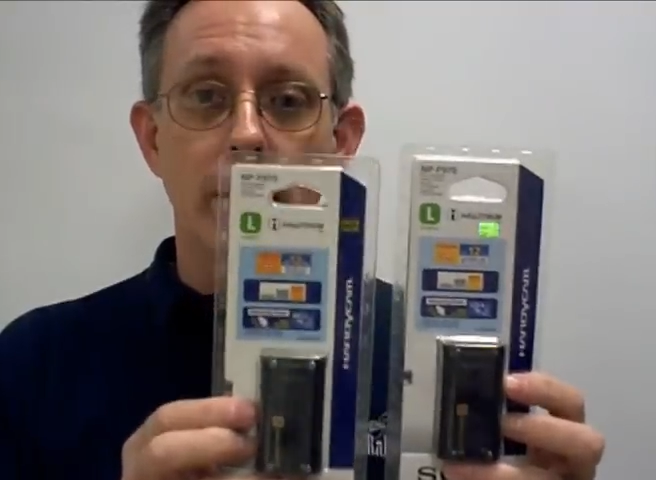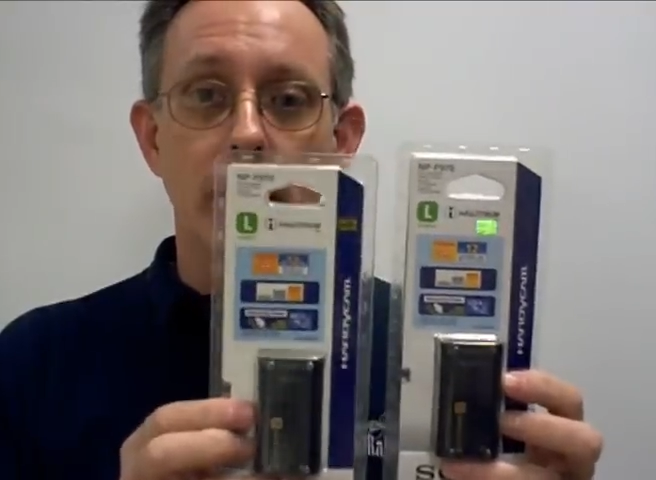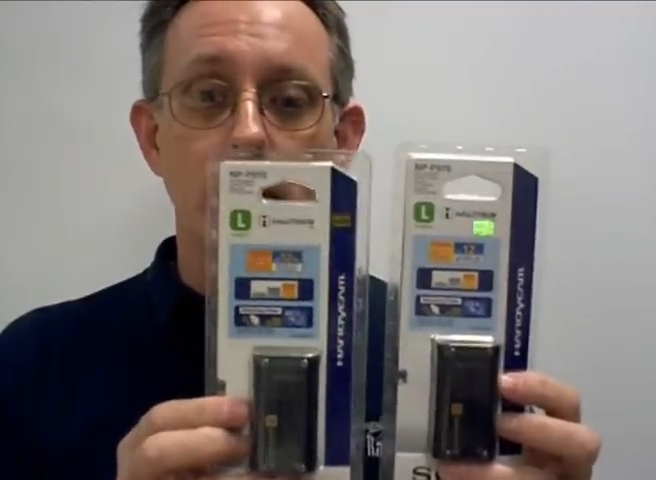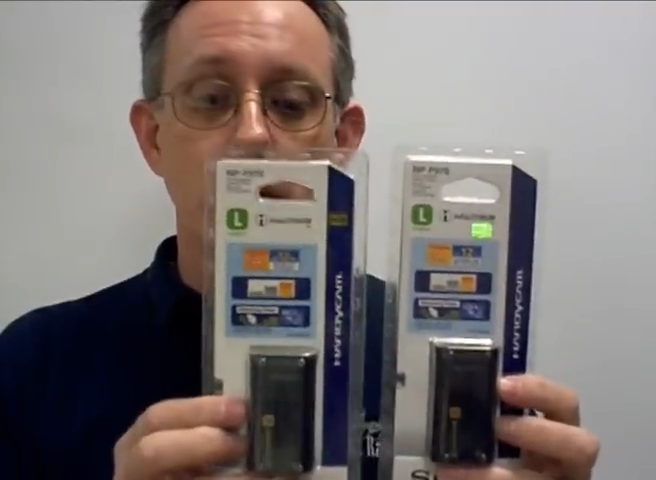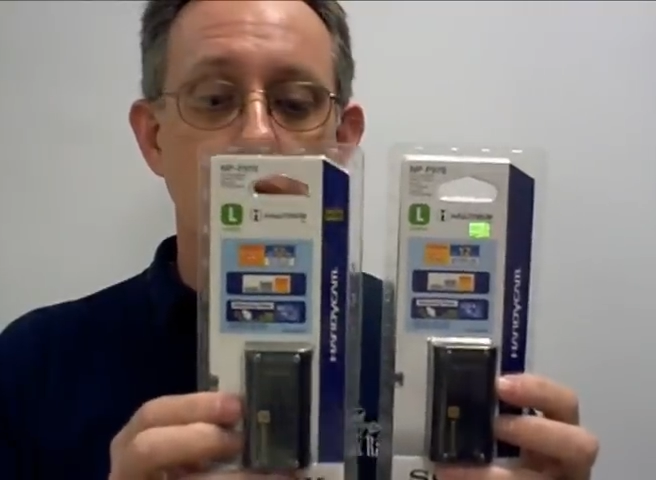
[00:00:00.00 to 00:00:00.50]

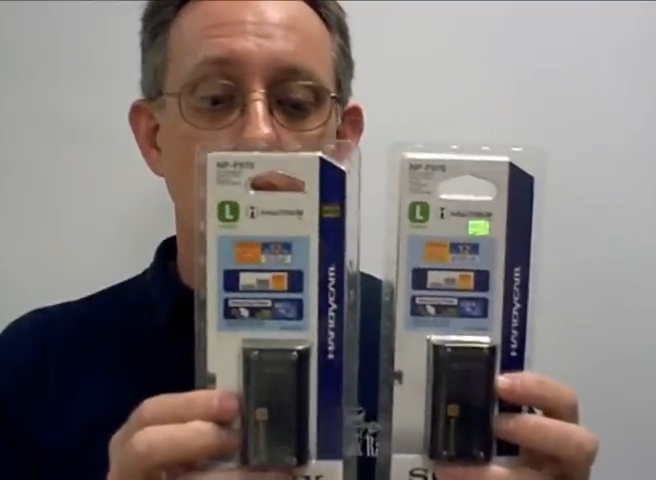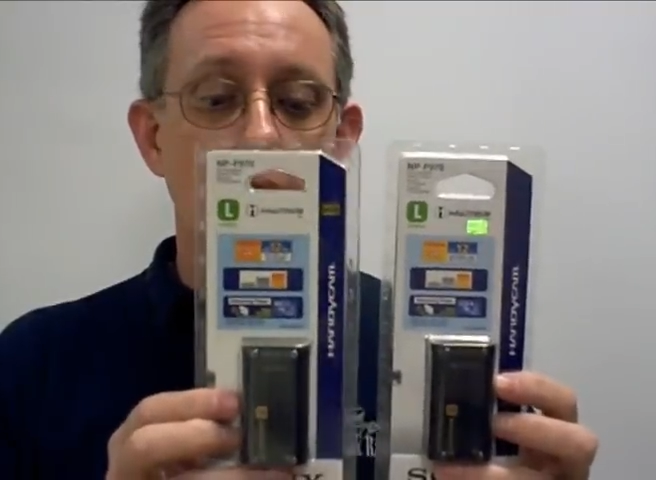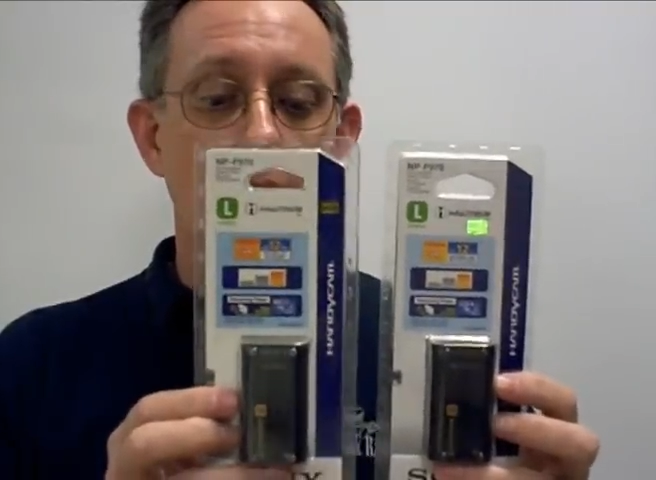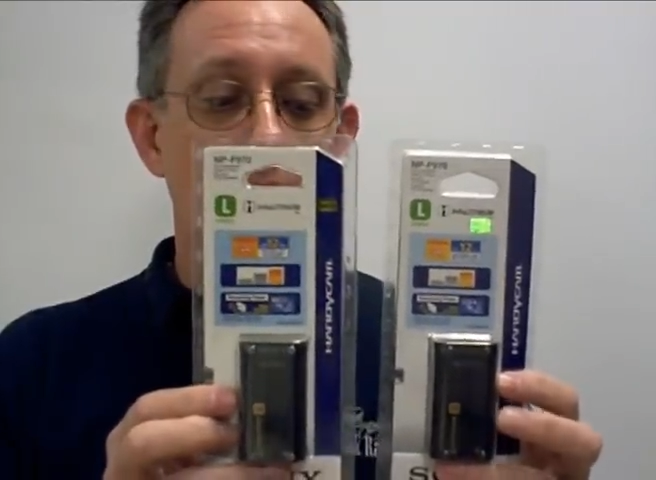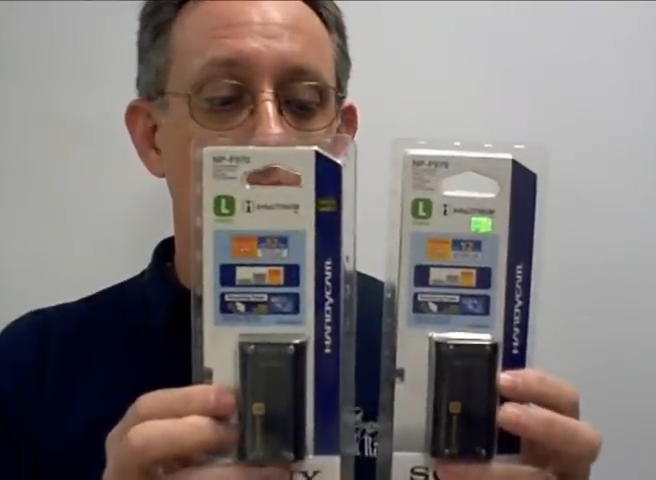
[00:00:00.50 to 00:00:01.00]
Let me show
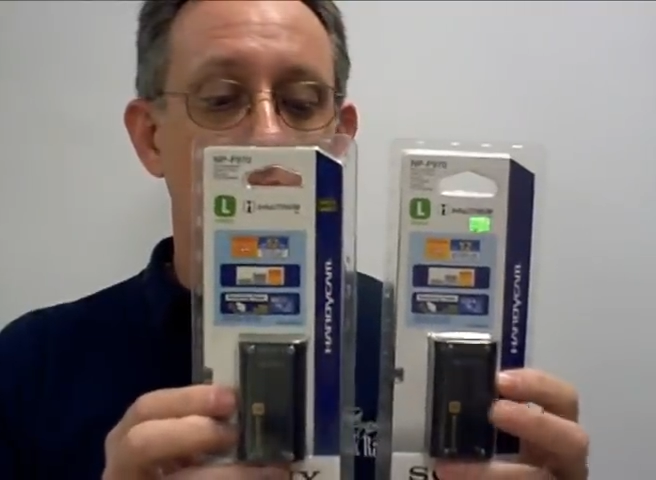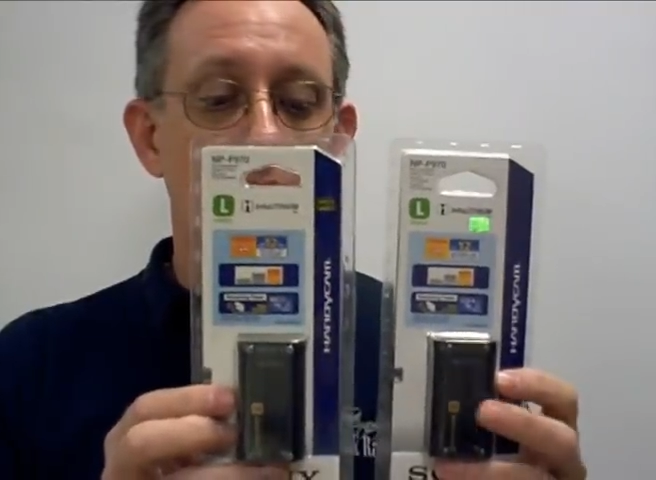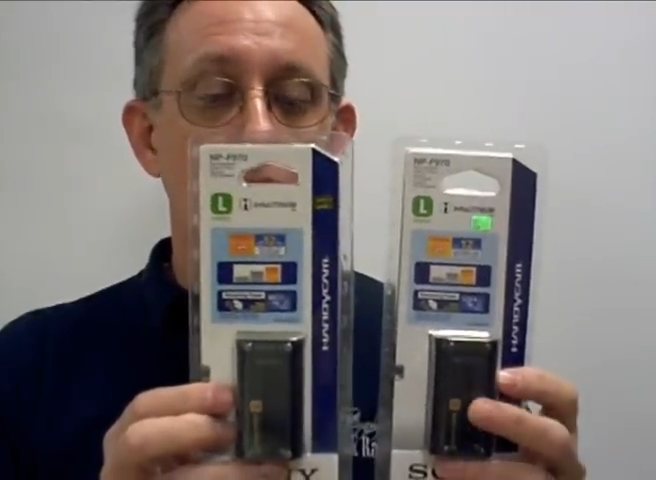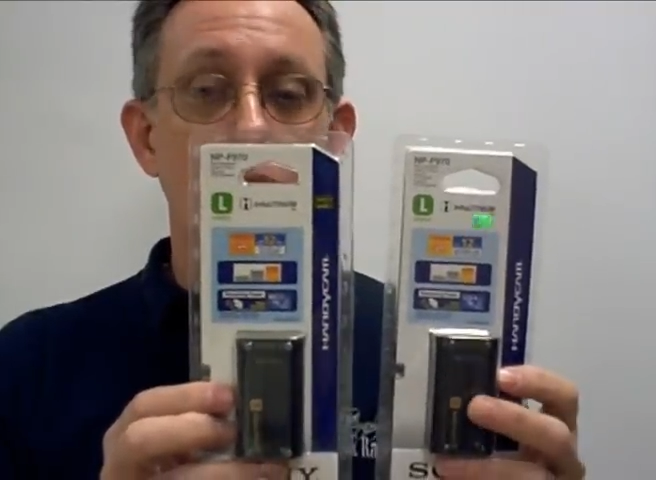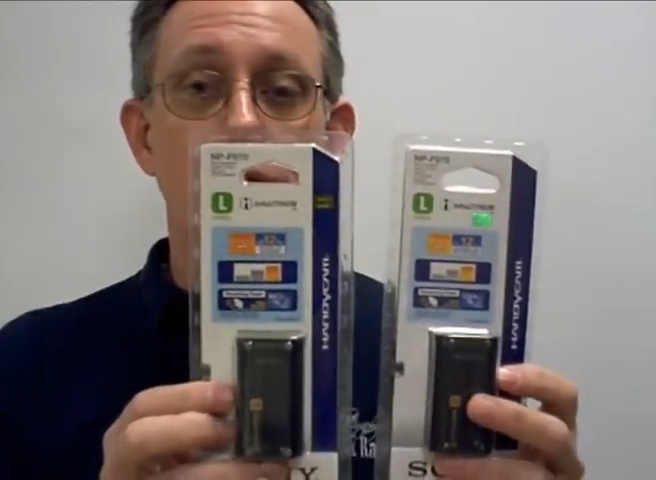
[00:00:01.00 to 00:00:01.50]
you how
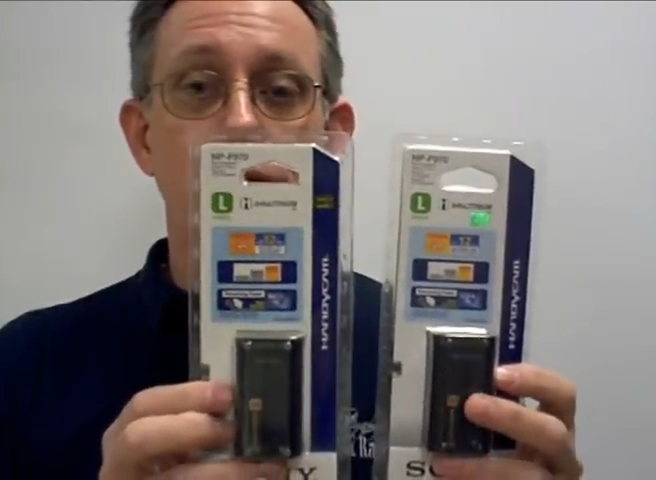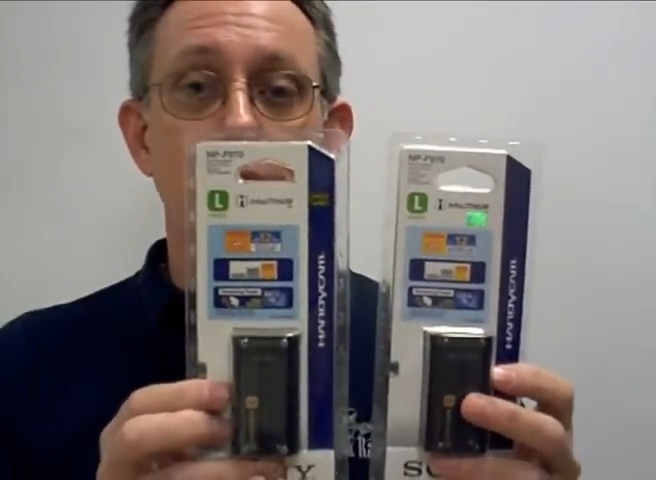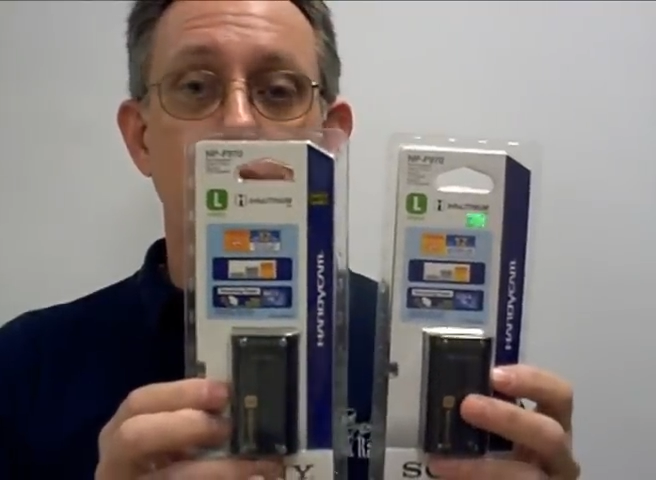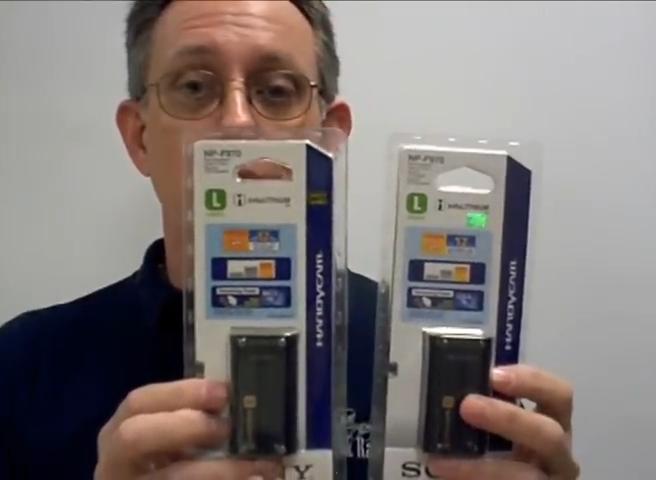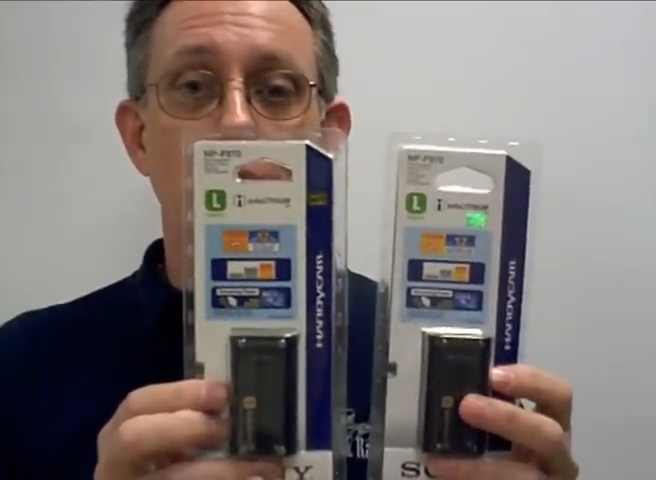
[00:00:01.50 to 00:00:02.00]
you can
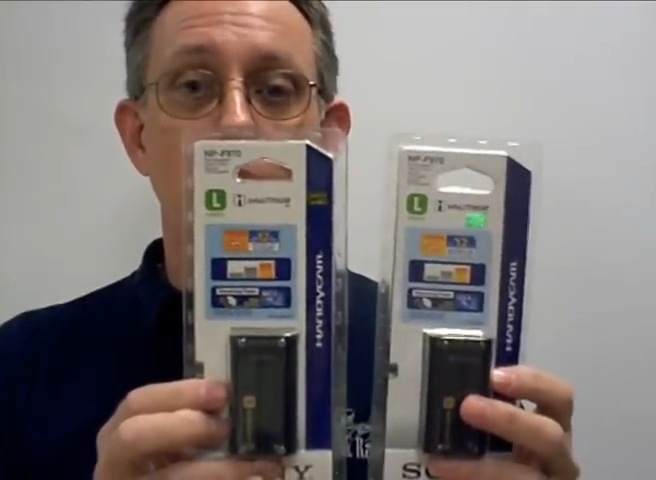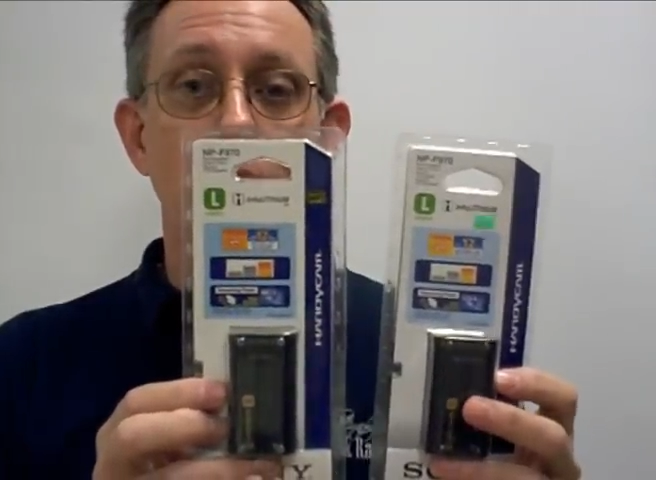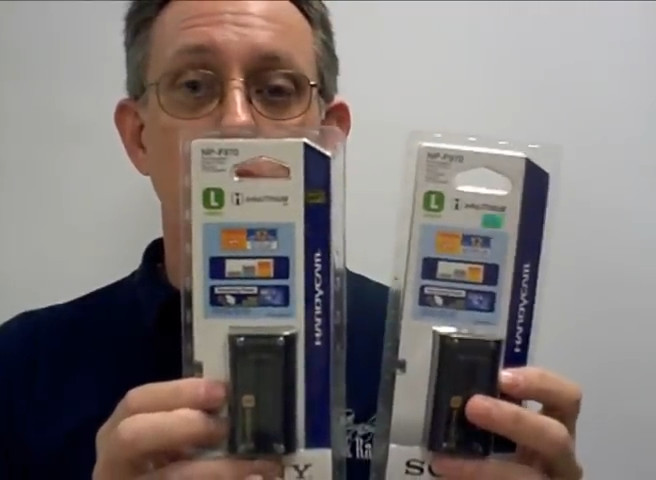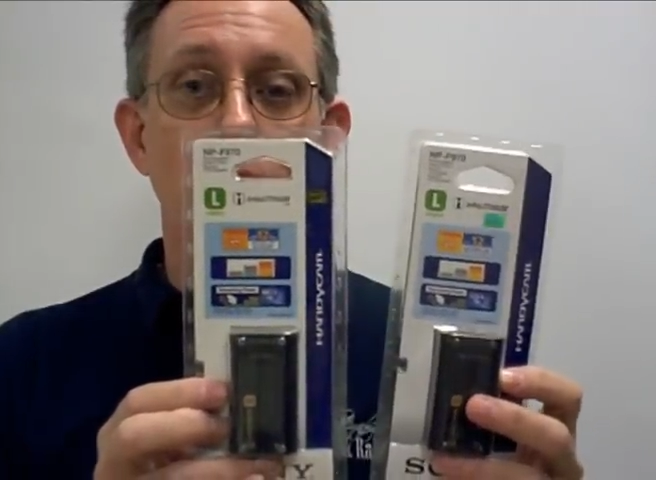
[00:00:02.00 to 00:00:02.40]
figure out which